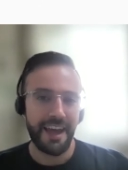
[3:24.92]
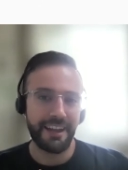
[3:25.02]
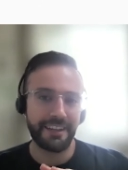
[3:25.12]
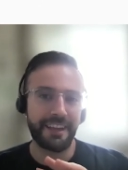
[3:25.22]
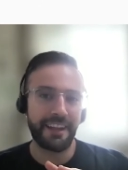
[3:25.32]

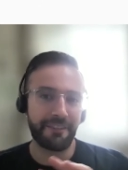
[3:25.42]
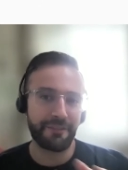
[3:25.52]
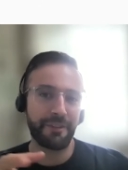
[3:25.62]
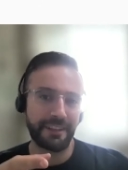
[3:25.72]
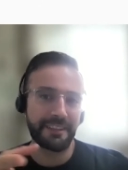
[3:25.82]
And it's kind of
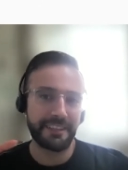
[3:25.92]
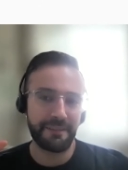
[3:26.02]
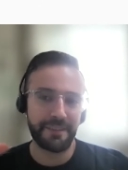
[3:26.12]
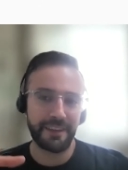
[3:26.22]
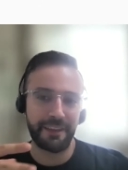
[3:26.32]
cool. That's the
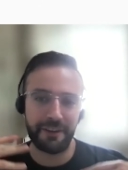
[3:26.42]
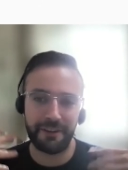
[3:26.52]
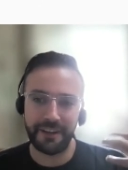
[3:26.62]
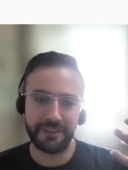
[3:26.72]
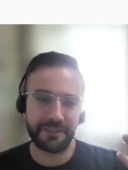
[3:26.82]
same thing.
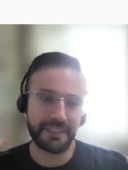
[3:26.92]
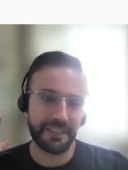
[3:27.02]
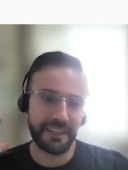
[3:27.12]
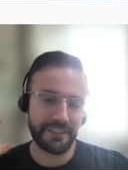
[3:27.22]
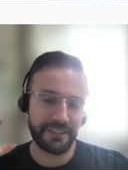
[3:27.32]
Your interest
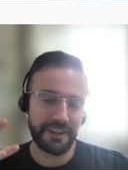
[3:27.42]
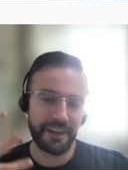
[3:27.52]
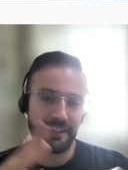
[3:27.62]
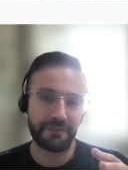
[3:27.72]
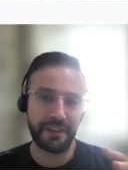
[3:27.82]
in
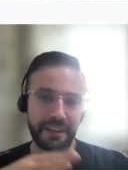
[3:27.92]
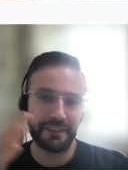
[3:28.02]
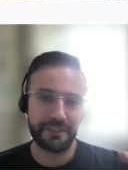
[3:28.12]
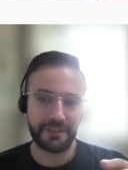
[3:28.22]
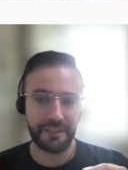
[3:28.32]
engineering is what
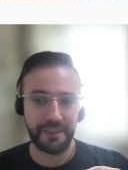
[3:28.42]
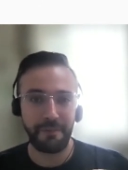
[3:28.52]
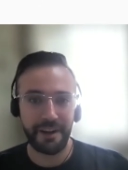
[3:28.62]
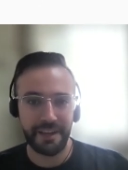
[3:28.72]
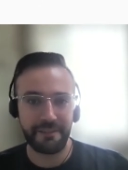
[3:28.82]
led you to
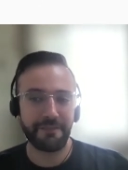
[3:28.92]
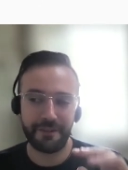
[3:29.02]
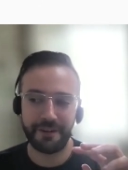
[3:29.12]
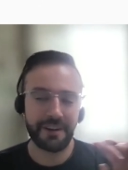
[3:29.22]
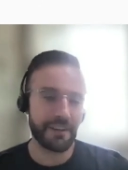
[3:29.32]
market
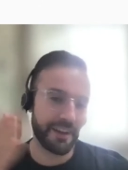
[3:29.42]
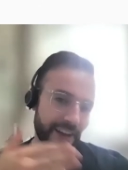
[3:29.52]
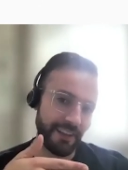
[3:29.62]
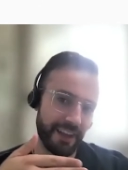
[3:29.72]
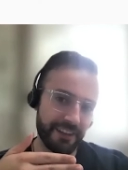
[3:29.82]
for
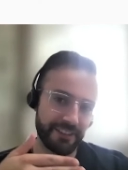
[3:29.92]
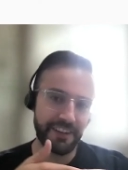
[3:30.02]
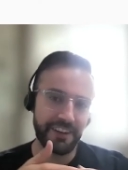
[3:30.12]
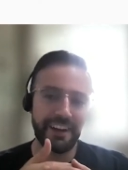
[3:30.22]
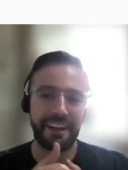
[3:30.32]

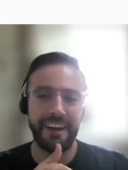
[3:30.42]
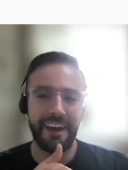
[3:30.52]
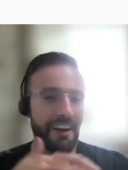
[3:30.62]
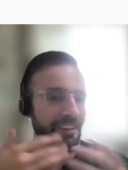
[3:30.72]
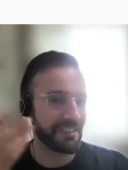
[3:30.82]
engineering
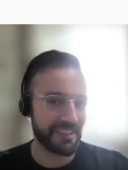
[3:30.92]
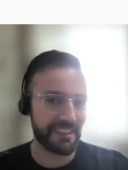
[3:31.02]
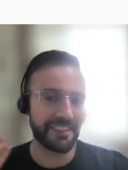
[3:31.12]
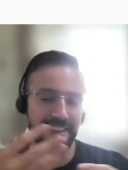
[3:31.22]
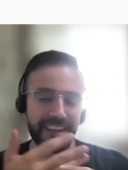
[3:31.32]

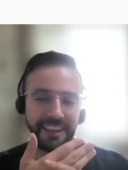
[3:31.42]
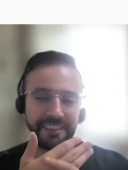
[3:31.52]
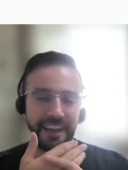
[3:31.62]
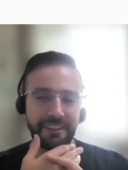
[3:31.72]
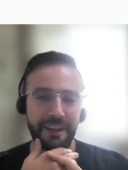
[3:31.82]
engineers and like
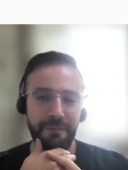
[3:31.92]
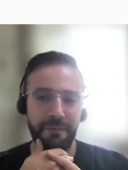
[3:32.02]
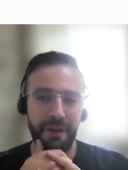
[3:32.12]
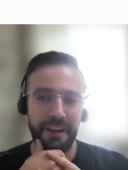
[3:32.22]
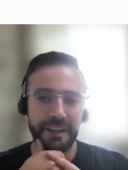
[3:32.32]
that type of
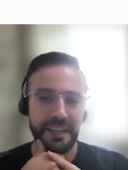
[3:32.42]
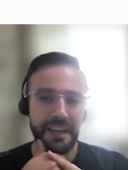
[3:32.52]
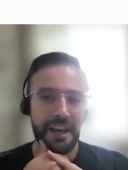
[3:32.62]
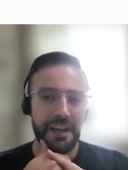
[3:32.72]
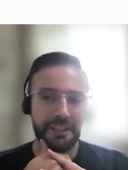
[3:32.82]
product.
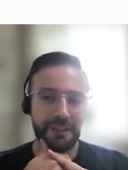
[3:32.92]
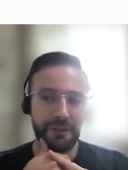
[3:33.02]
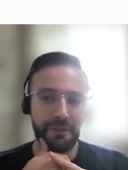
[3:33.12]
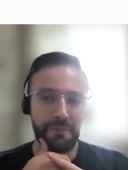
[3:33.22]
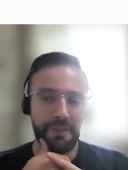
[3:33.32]

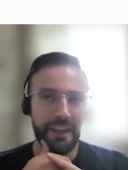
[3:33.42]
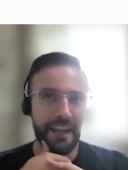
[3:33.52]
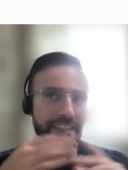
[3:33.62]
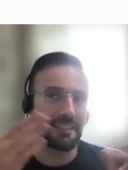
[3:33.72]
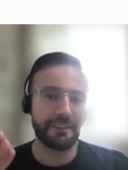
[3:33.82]
So I
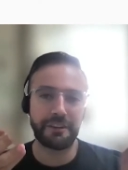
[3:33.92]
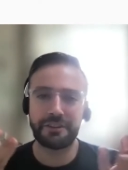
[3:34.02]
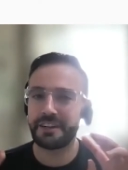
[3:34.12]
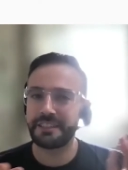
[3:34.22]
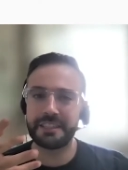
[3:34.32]
guess your
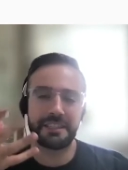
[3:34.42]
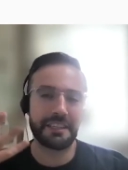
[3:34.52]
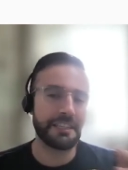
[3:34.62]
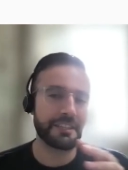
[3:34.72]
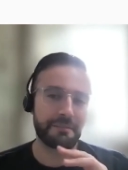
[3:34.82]
transition
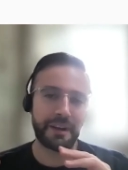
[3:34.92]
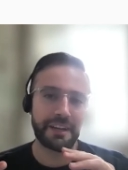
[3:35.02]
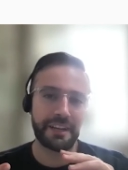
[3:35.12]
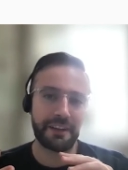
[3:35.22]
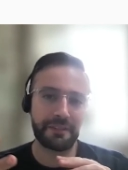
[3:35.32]
into
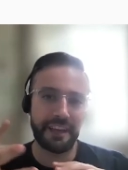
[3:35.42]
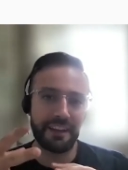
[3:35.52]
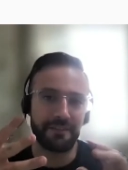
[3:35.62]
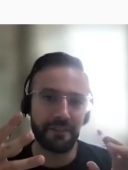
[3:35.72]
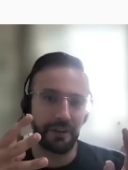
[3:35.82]
marketing was kind
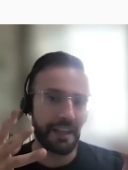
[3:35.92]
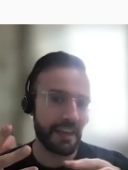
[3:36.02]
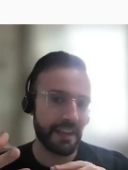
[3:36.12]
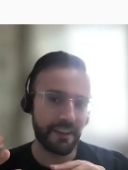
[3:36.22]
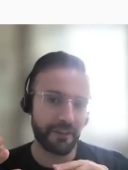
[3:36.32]
of
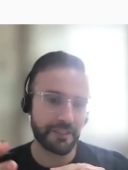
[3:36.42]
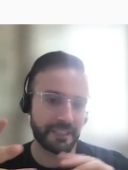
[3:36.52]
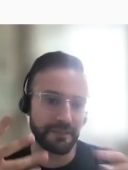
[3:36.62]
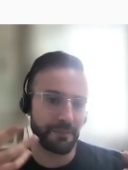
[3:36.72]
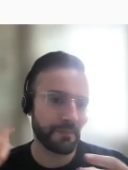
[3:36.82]
organic or
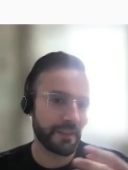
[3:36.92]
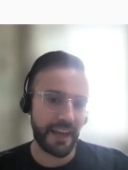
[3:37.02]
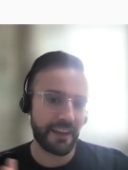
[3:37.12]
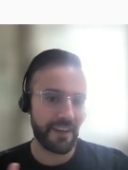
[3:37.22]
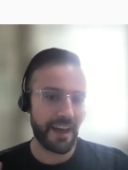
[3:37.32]
just
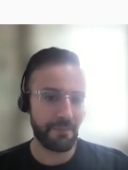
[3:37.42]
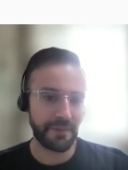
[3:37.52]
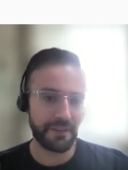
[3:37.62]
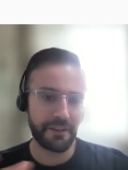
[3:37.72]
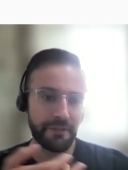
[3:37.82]
kind of
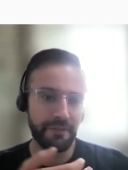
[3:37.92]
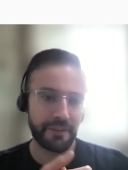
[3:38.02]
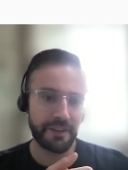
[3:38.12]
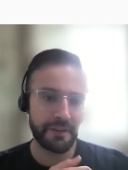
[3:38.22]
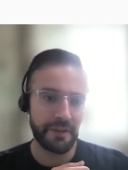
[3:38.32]
happened, no,
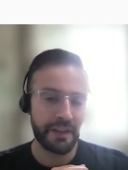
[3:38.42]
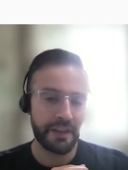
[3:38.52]
for you?